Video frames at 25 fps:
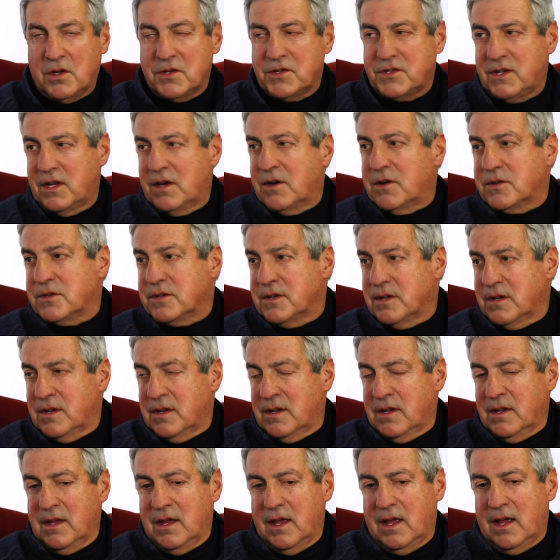sinners.
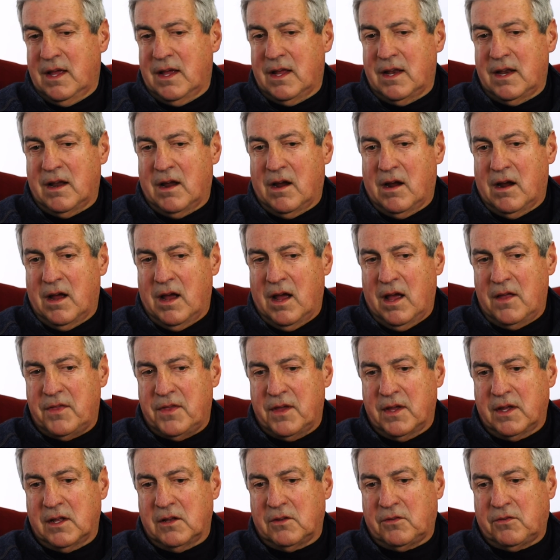And I
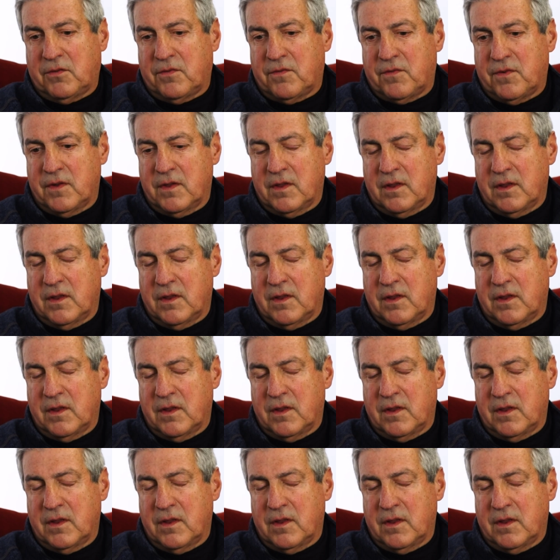think it's,